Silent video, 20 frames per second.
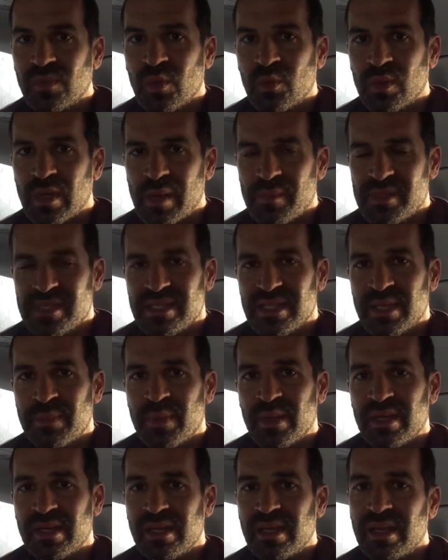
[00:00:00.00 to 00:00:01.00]
when I'm
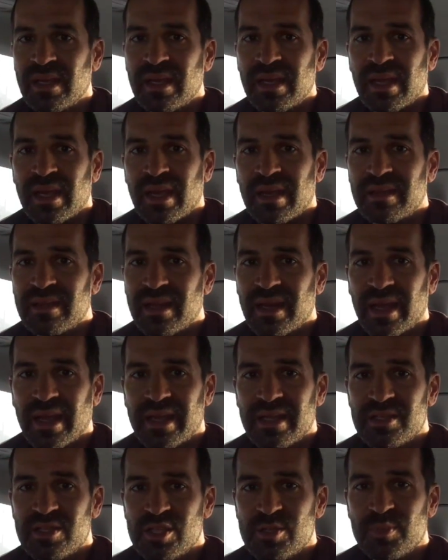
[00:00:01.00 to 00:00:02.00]
sleeping. And then I
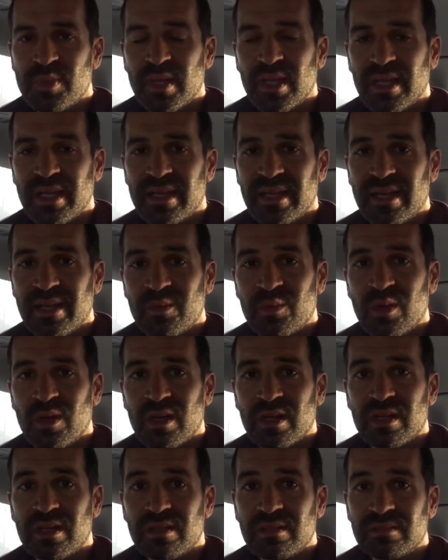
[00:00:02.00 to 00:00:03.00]
can just plug it in at
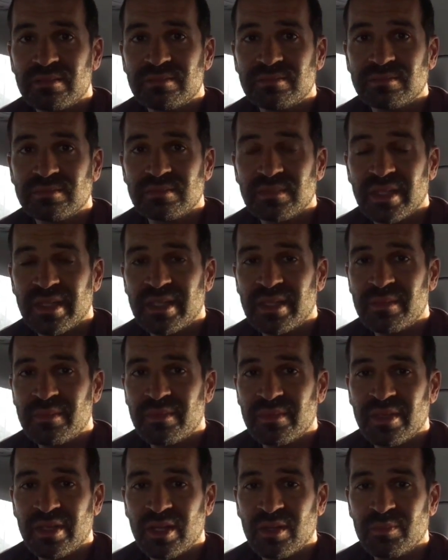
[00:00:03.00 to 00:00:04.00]
work. In the,
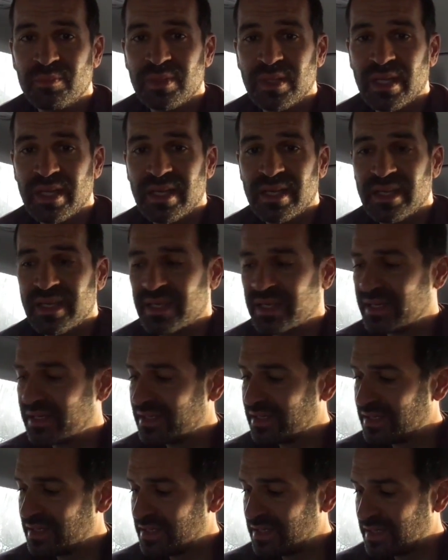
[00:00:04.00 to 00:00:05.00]
you know, plug it in,
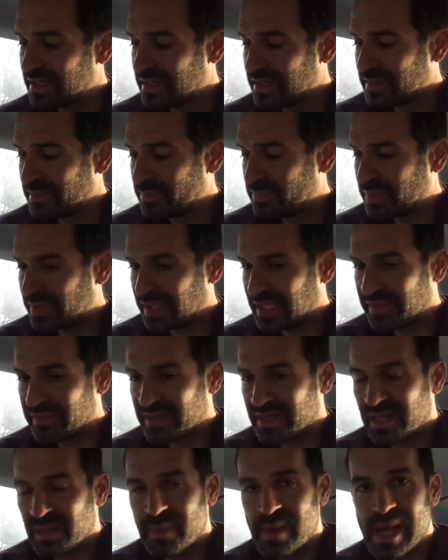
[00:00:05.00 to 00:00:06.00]
put, leave
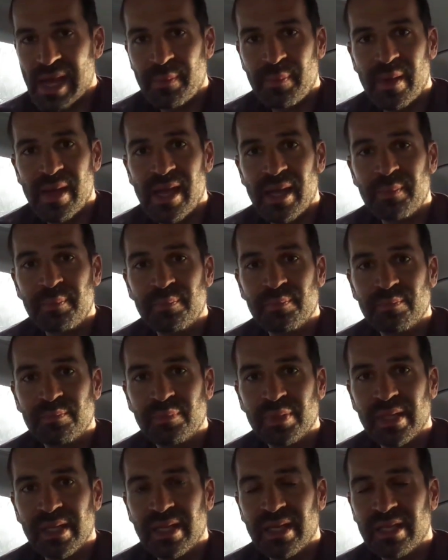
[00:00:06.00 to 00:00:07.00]
it in a backpack,
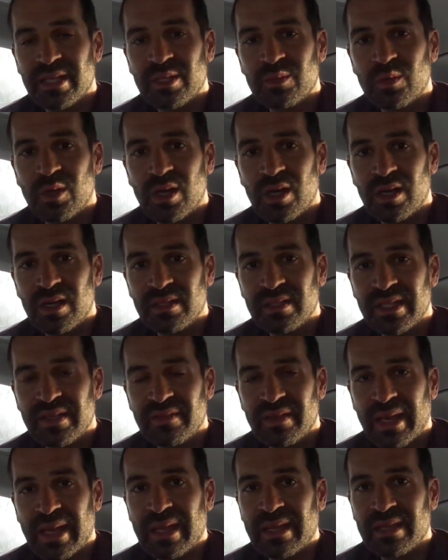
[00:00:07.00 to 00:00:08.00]
plug it in the wall and
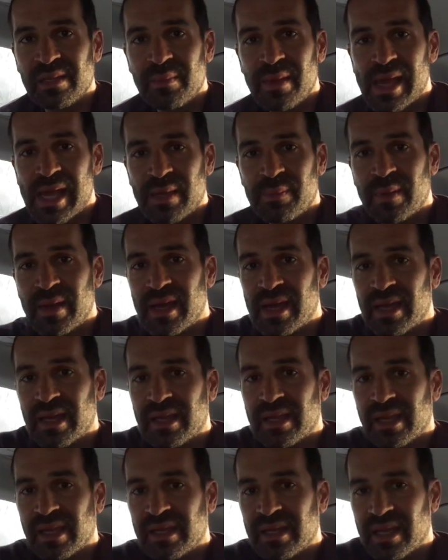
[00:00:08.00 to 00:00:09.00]
leave it in the backpack.
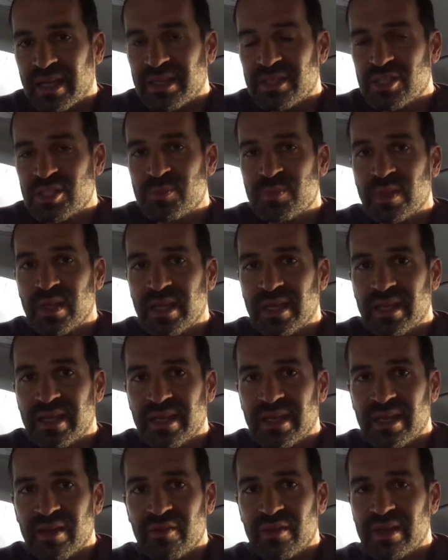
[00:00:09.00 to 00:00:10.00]
And I can just plug it
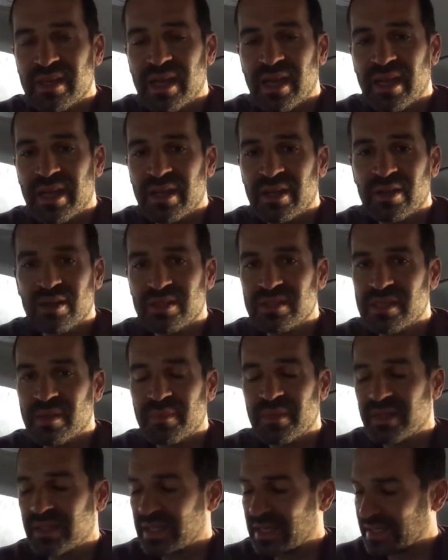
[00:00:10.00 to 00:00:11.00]
in every night or
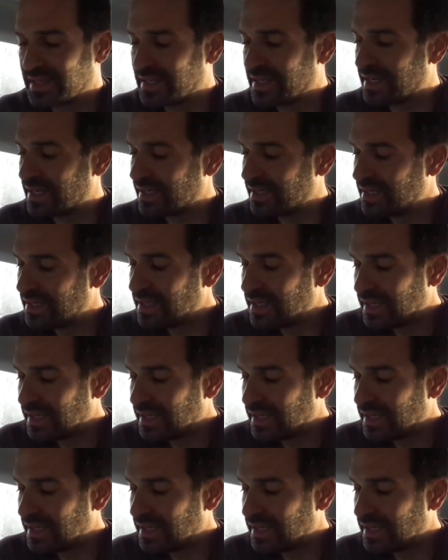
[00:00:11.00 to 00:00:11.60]
something like that.